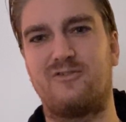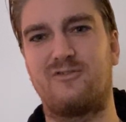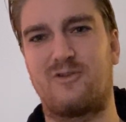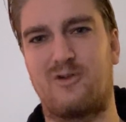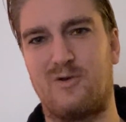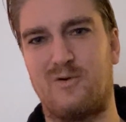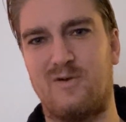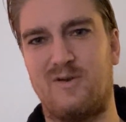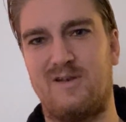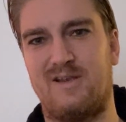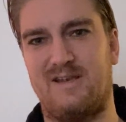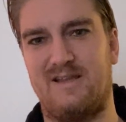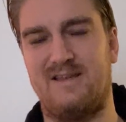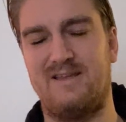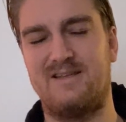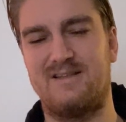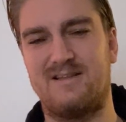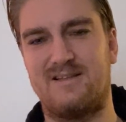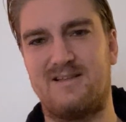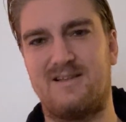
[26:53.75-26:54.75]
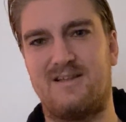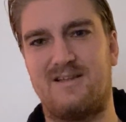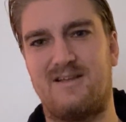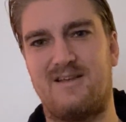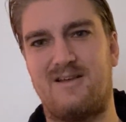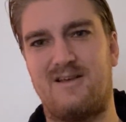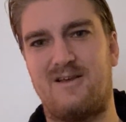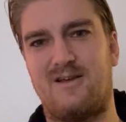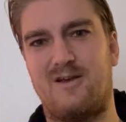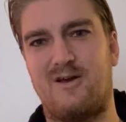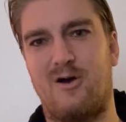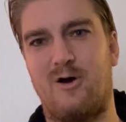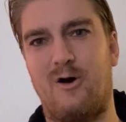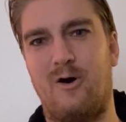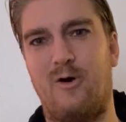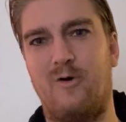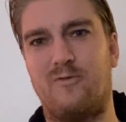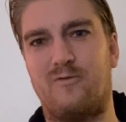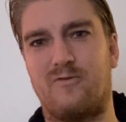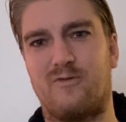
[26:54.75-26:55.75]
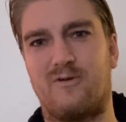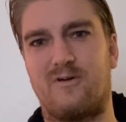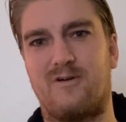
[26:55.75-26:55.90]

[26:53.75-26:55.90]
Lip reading: currently of